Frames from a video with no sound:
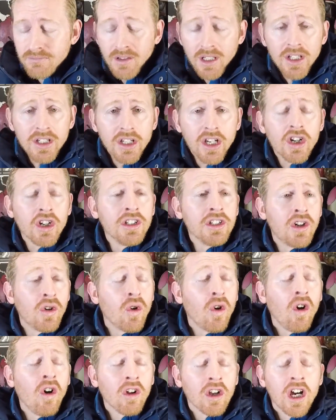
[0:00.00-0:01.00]
You couldn't
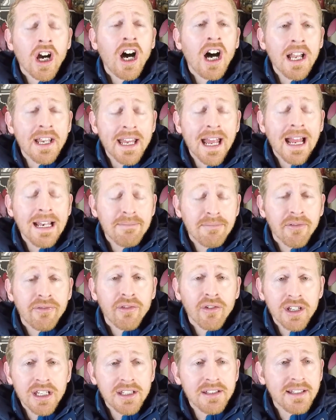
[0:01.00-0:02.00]
call Con Ed
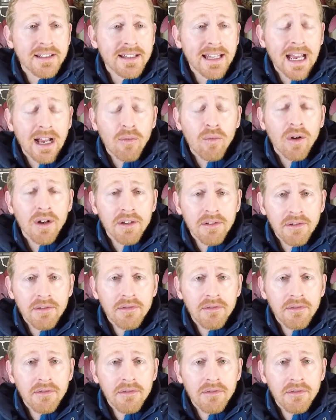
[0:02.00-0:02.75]
before you did that one?